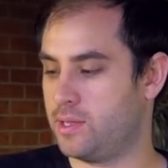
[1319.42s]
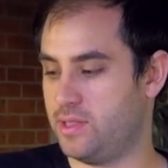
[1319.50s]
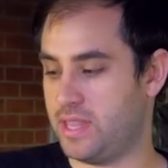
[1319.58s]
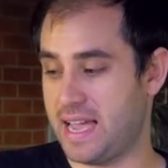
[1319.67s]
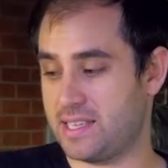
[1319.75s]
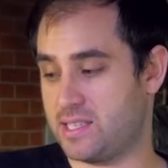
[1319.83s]

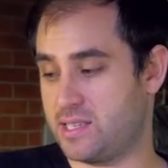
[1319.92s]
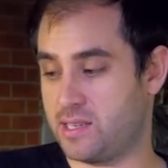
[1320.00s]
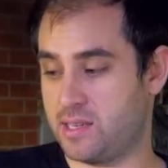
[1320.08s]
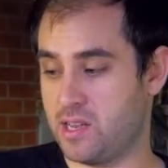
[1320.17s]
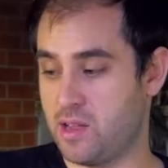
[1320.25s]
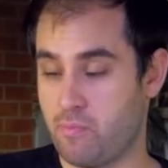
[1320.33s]

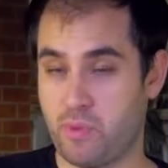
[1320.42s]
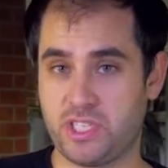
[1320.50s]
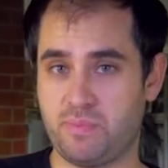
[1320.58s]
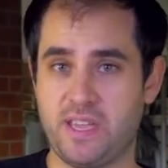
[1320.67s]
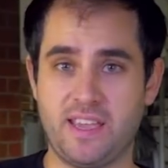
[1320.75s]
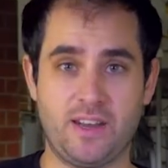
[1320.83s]
that's
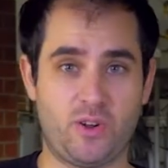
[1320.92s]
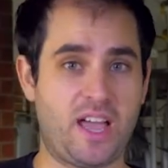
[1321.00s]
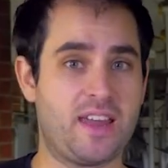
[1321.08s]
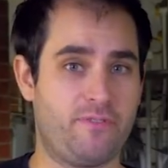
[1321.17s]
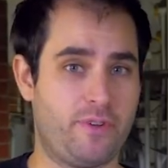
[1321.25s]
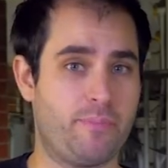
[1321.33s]
puts me in a
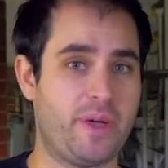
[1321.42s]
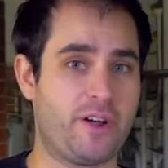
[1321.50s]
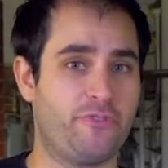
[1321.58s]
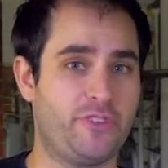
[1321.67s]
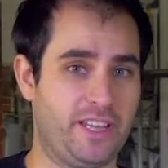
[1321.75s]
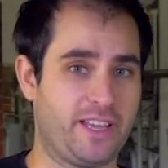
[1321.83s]
kind of a better
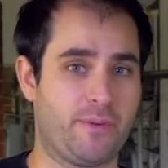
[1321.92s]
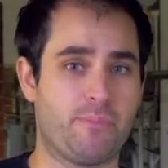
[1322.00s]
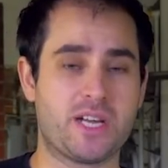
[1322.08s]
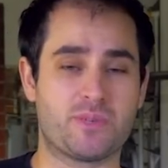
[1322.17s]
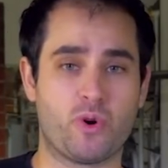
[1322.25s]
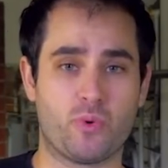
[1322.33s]
feeling, a
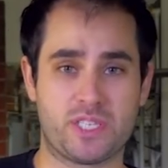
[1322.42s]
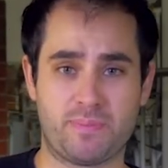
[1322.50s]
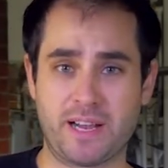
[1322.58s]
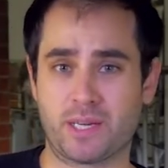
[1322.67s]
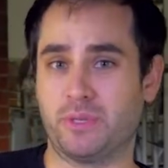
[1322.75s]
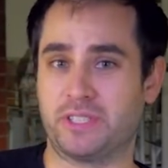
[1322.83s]
much more
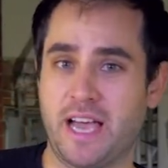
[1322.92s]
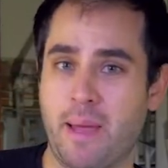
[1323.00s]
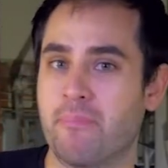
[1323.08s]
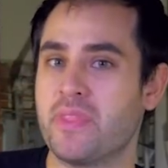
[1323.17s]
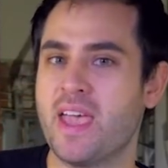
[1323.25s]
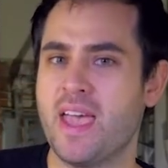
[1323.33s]
respectable
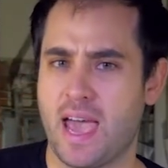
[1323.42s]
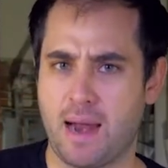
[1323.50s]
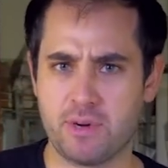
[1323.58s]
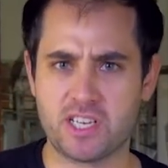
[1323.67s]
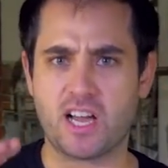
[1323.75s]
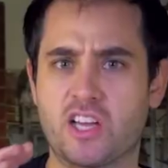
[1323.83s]
time. And I'm
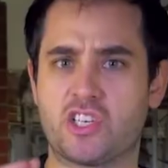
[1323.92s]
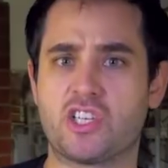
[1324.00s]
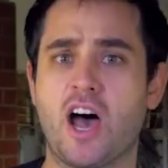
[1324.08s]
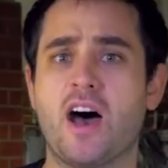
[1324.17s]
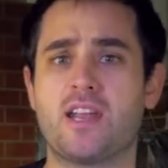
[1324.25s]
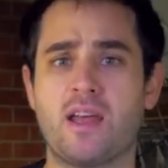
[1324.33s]
going to
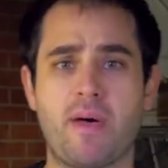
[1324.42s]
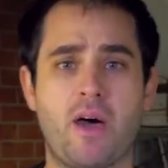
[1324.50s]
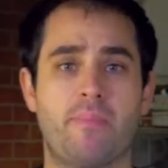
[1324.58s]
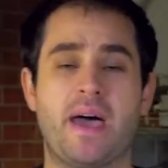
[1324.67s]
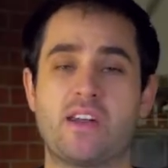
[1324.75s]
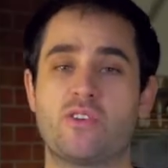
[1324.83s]
ton
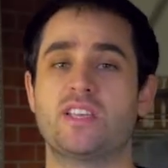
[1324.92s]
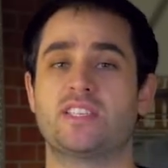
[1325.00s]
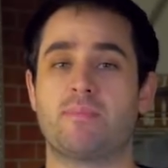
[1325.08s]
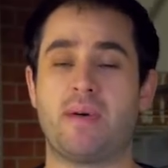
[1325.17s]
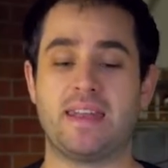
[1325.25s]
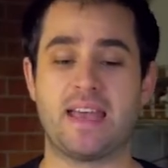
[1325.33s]
about batteries
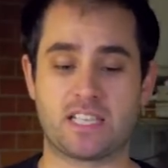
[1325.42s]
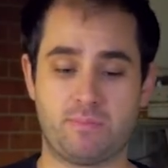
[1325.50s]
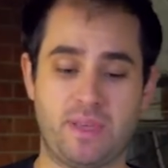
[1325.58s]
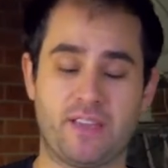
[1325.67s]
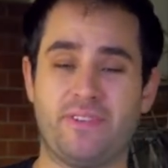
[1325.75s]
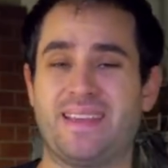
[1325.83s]
in my next
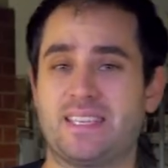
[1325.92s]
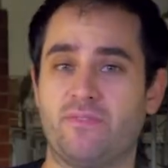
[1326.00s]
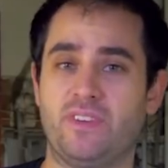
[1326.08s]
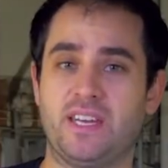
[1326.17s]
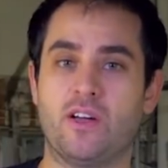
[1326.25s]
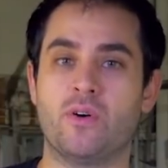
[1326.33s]
big Phantom
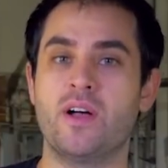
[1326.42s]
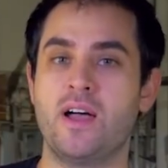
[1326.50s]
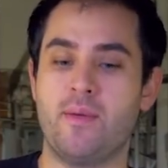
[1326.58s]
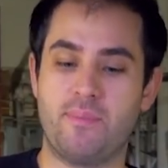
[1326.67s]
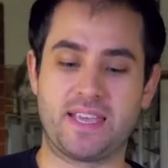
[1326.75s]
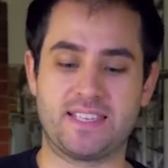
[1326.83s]
video,
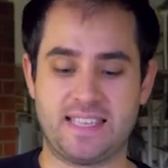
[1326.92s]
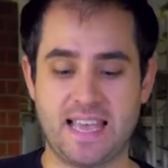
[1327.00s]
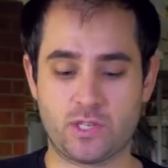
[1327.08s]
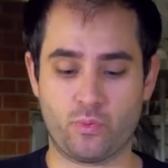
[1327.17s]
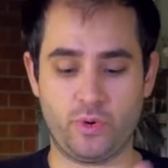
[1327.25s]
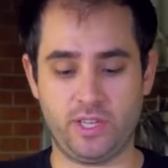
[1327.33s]
because
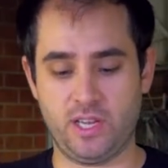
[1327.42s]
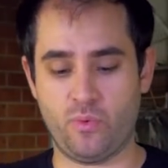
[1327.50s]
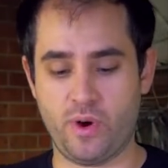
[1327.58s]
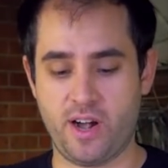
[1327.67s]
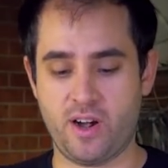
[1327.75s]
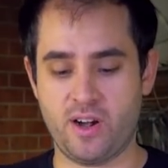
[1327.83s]
that's really
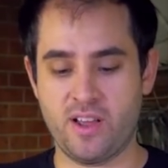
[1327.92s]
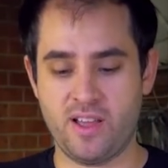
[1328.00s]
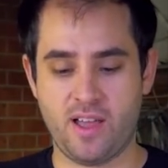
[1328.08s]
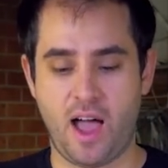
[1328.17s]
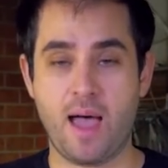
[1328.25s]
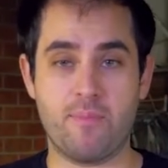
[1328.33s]
where
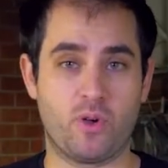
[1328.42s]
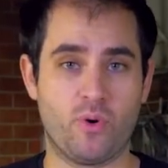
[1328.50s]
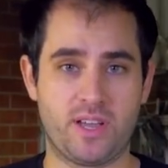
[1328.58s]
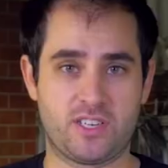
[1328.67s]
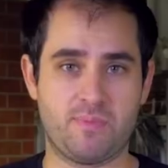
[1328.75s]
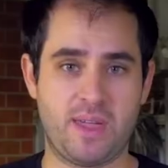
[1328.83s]
I'm
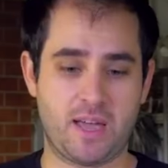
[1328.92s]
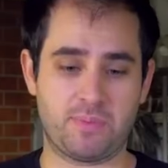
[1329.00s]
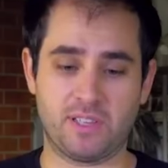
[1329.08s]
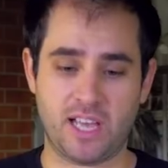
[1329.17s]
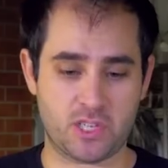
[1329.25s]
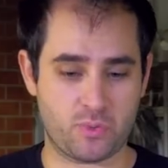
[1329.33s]
going to make up
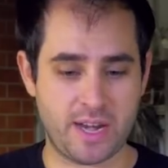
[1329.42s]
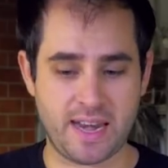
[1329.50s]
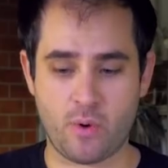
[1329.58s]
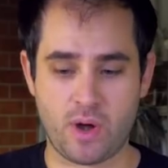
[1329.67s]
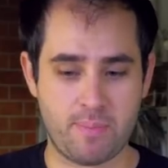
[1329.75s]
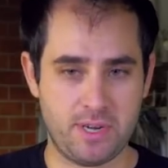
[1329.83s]
the loss. Right
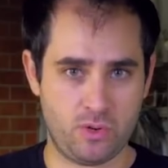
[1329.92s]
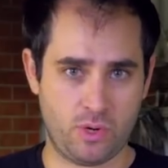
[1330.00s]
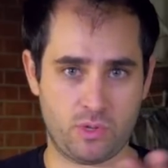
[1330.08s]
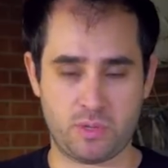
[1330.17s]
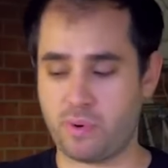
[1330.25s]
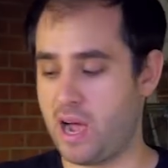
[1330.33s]
now, what I've been doing
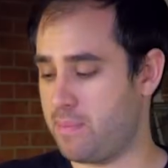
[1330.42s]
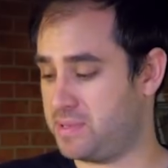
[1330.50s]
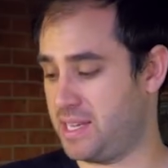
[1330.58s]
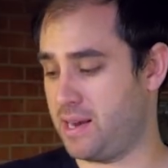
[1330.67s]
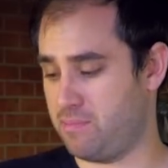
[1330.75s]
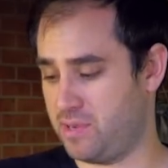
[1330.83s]
with the
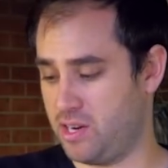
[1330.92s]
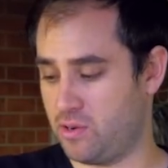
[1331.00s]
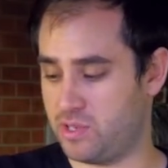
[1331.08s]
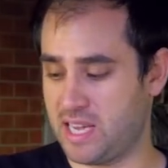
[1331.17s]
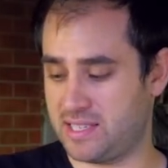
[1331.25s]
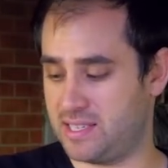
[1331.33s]
props, and
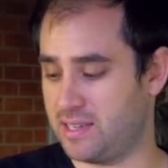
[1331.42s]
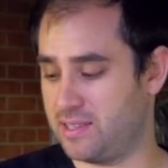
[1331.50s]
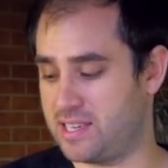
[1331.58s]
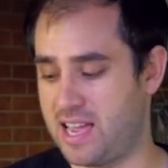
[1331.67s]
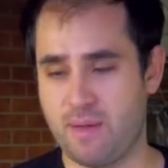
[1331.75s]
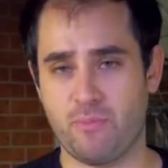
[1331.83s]
I'm testing
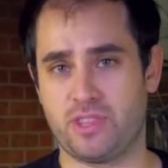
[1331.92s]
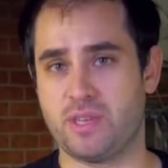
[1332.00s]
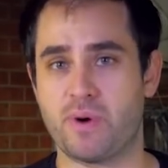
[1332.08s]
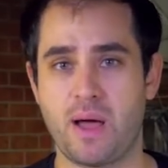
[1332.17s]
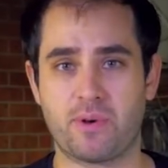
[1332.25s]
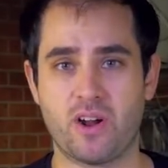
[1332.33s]
the time with the
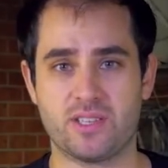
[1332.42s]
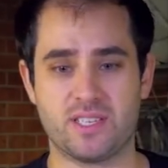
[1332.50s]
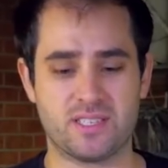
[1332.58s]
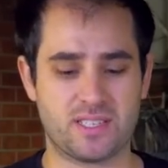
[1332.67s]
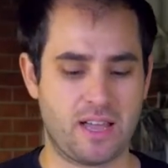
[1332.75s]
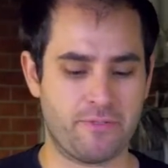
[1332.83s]
prop guards
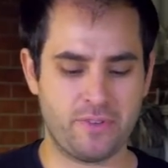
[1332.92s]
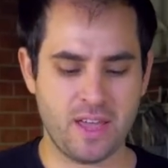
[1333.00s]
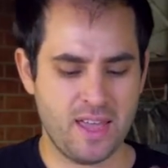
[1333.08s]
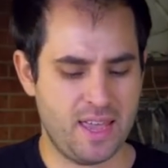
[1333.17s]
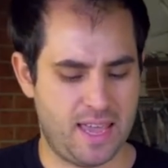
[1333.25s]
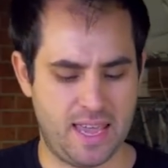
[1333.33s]
and stuff,
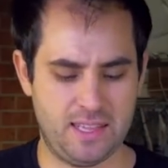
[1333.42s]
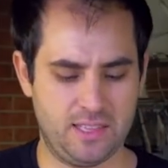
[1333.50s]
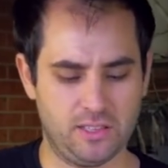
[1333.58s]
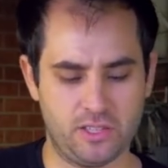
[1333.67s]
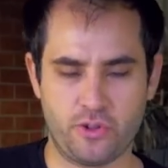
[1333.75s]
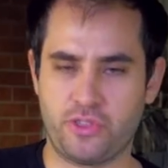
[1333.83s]
and
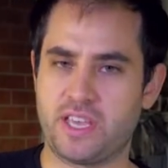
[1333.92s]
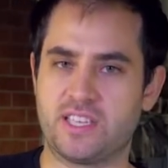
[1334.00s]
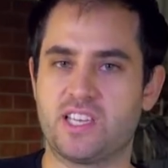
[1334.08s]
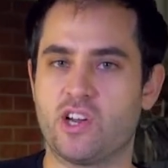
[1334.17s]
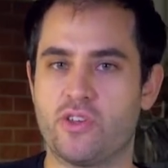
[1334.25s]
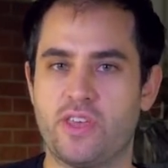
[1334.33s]
the little
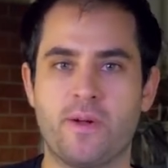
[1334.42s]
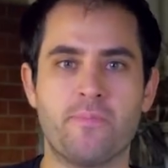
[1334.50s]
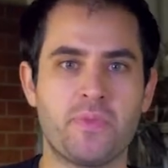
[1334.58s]
things here or there,